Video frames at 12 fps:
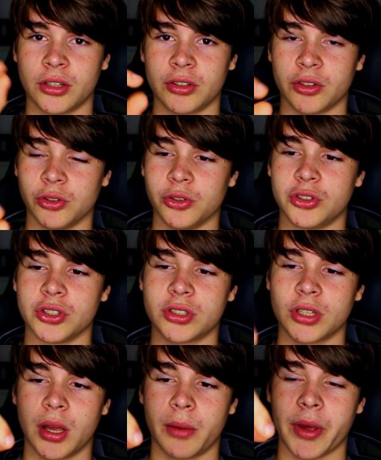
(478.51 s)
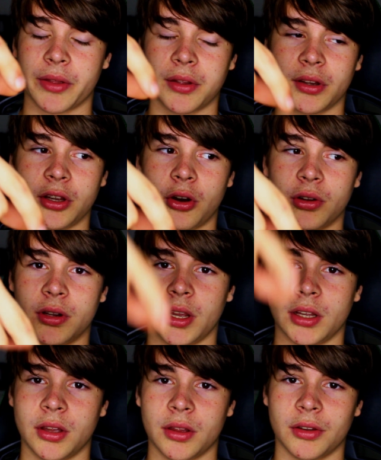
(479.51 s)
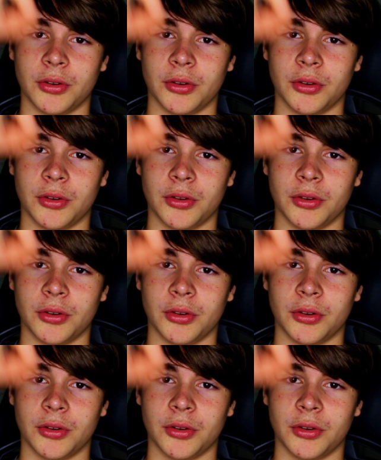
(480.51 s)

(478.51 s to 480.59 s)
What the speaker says: So you just basically hold it like this and